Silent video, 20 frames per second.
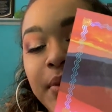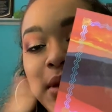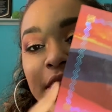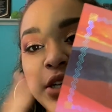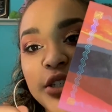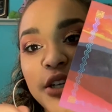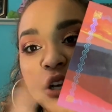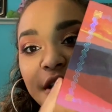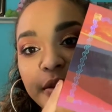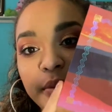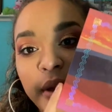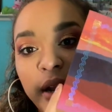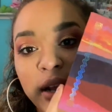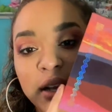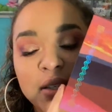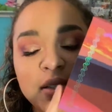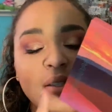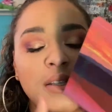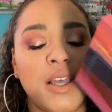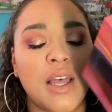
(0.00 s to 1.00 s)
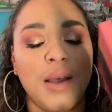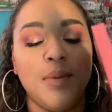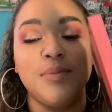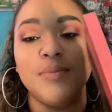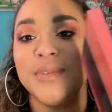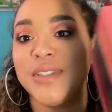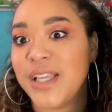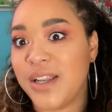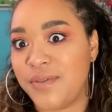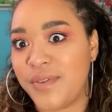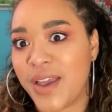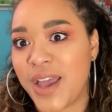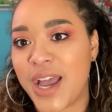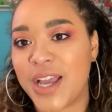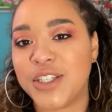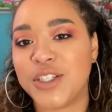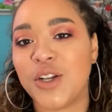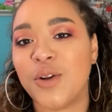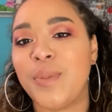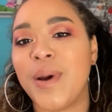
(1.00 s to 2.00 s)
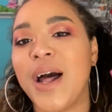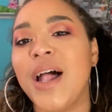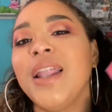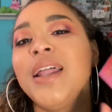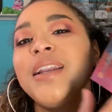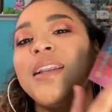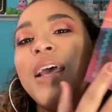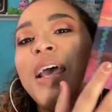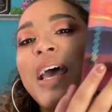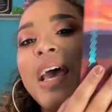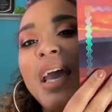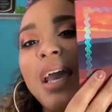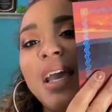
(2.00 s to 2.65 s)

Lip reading: Beige Cosmetics Santa Fe eyeshadow palette.